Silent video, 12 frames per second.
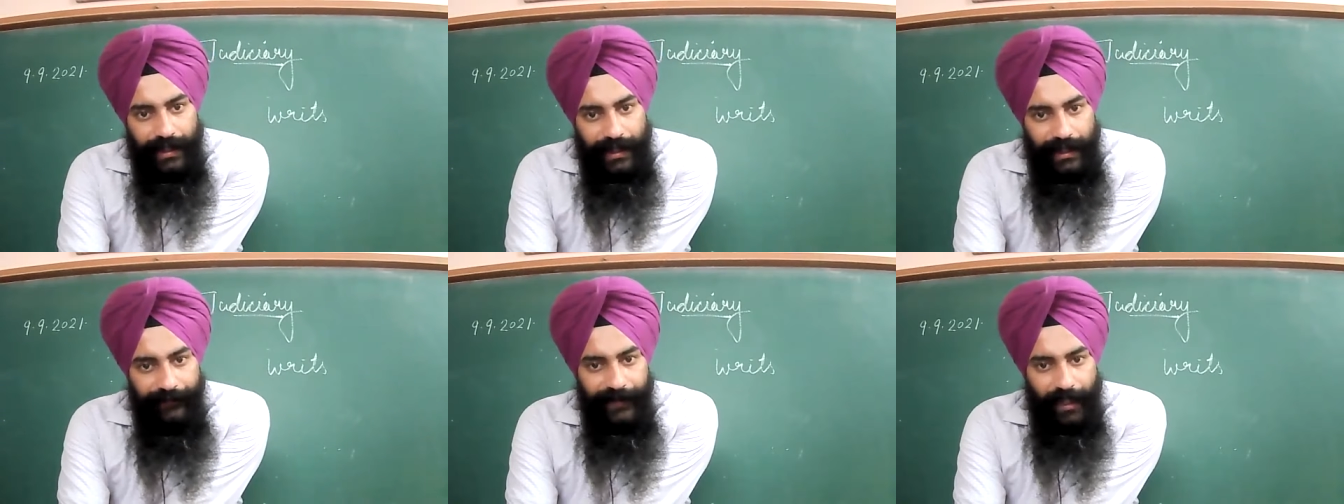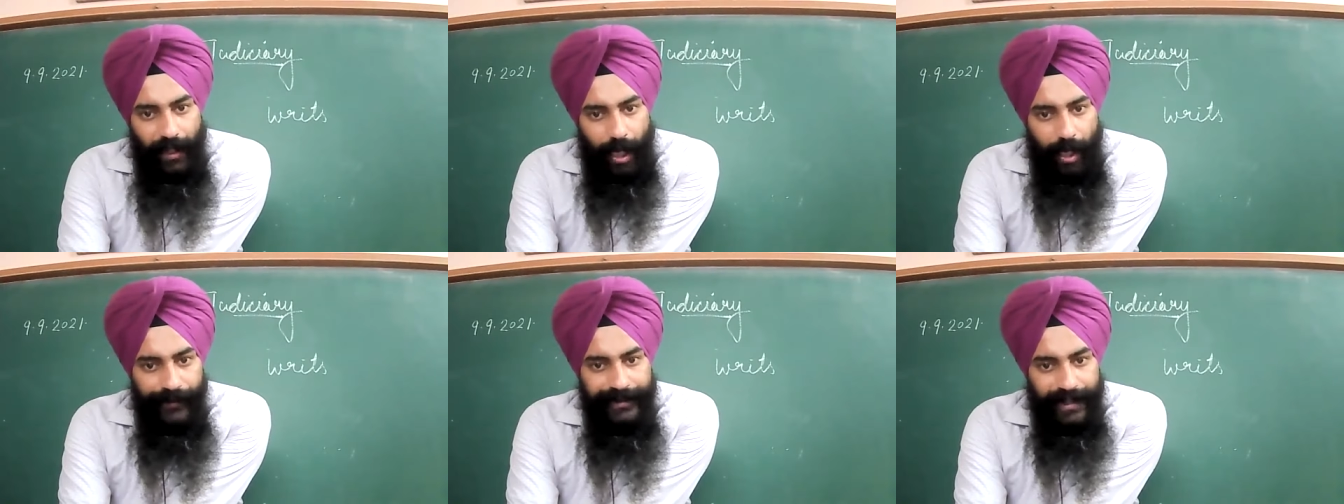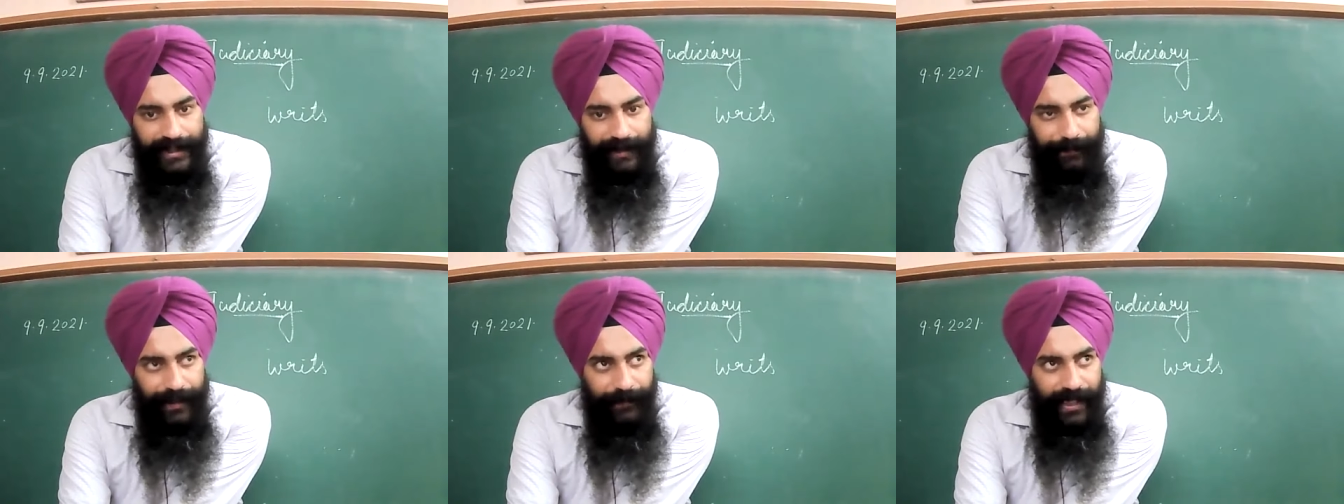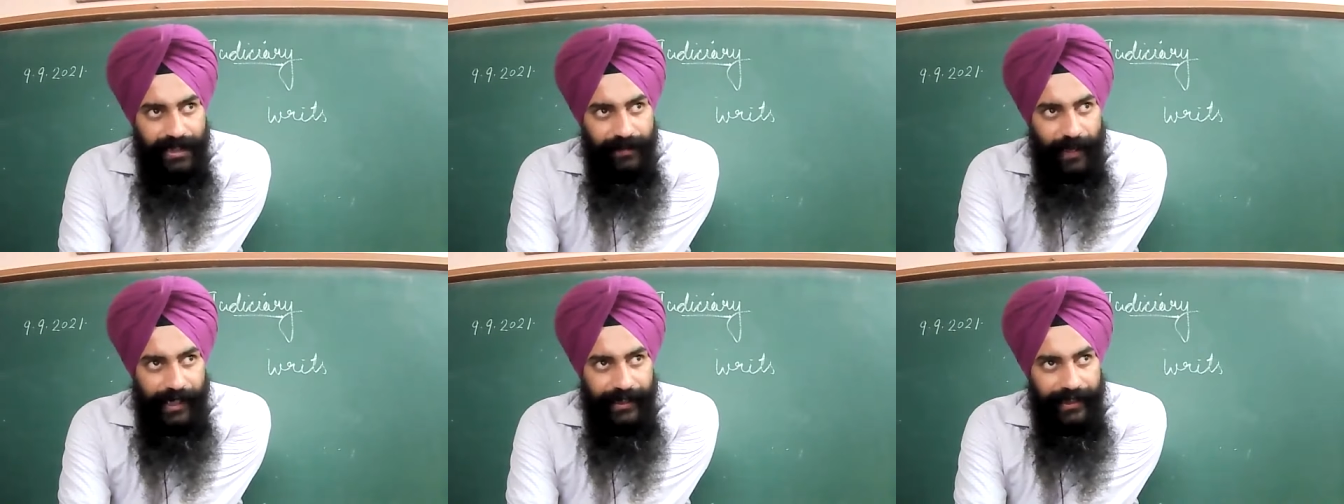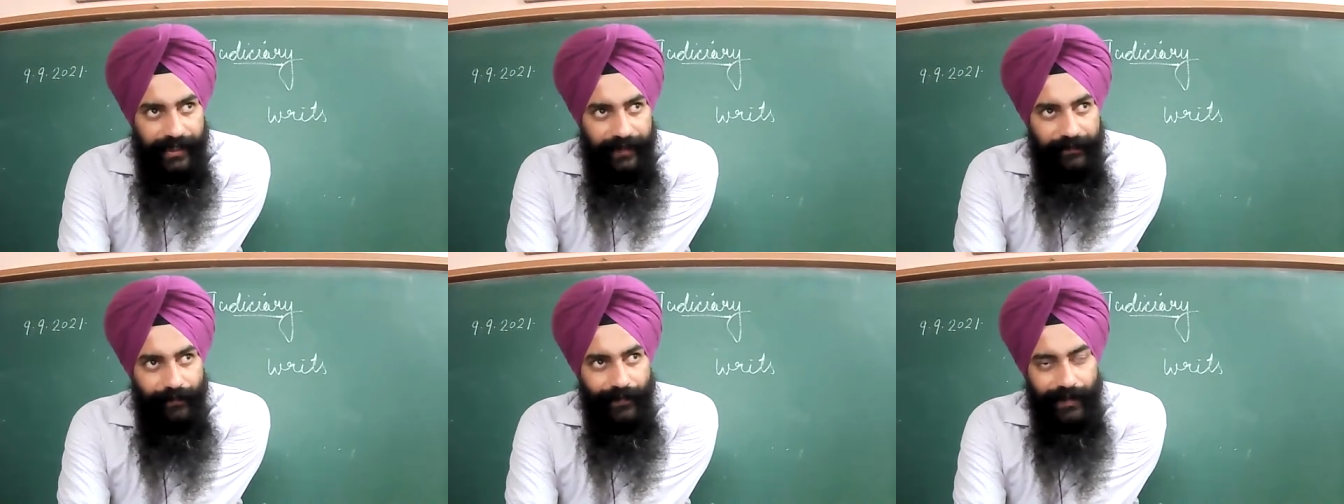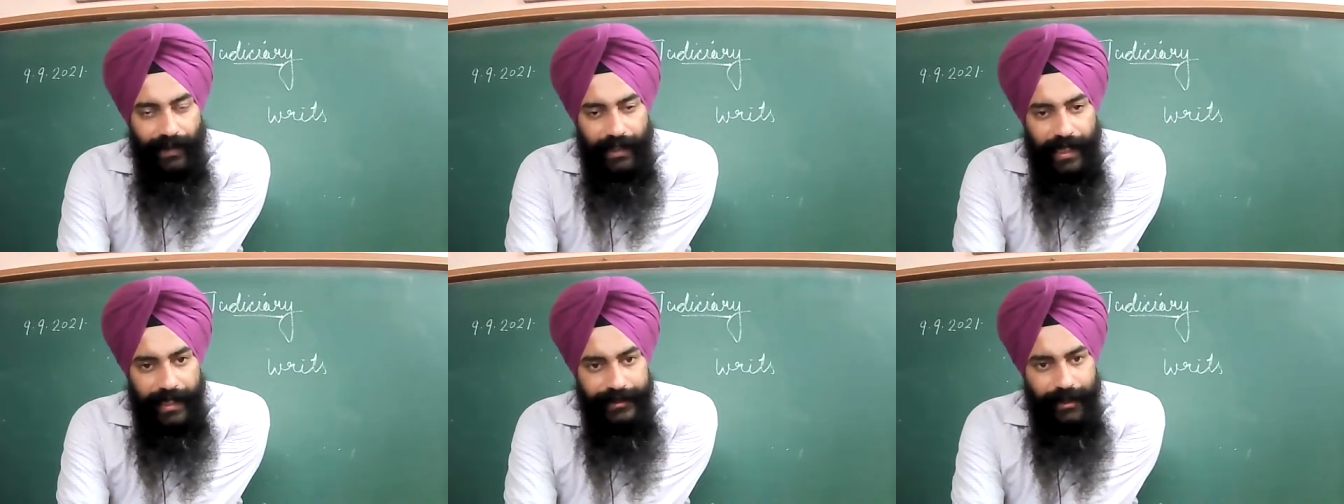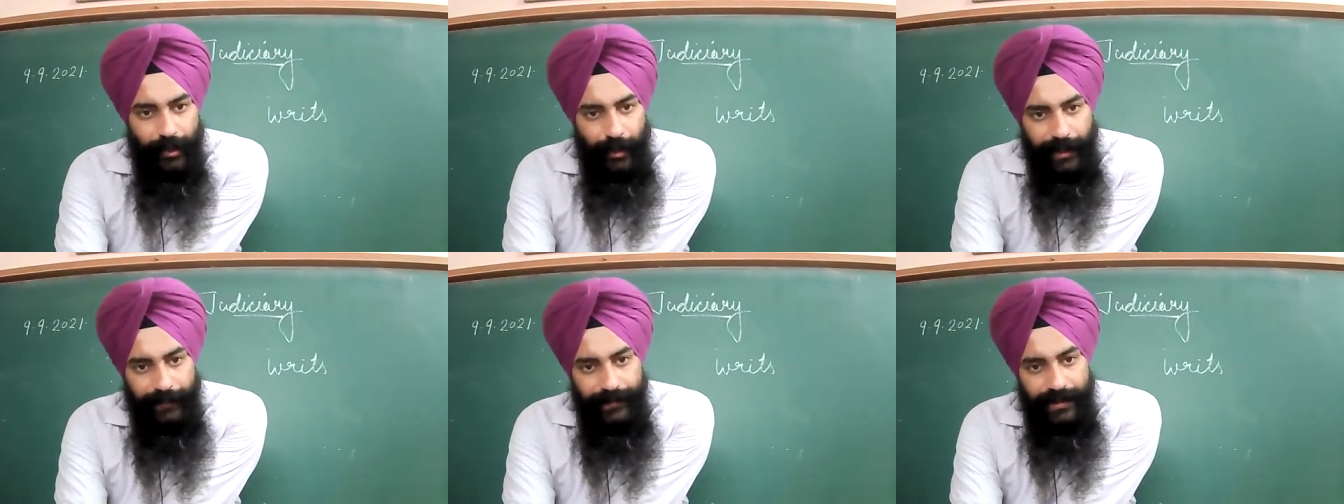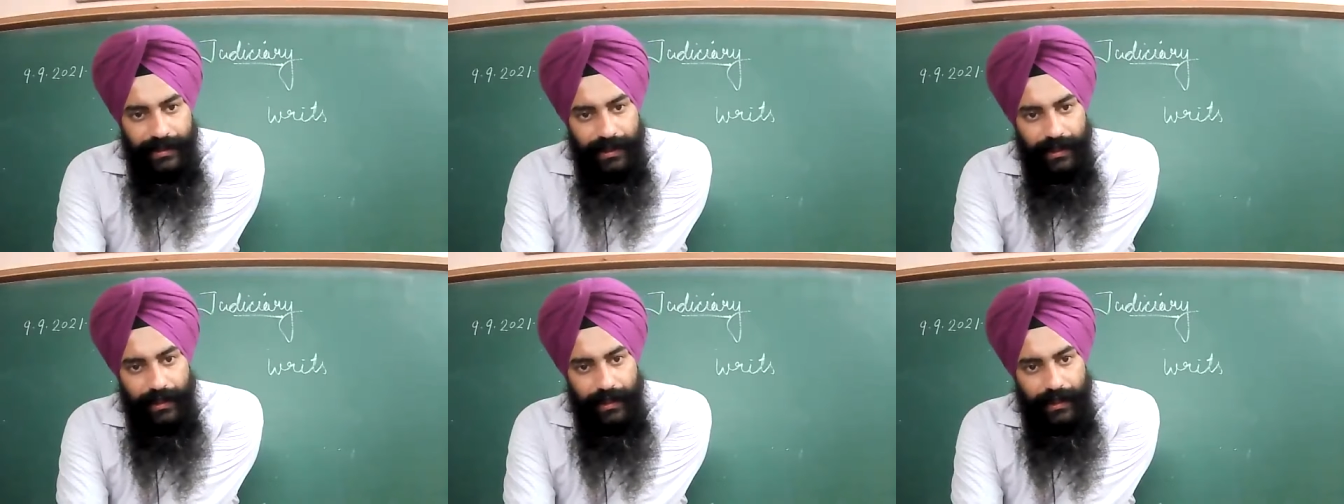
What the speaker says: If the law which has implements by the executives,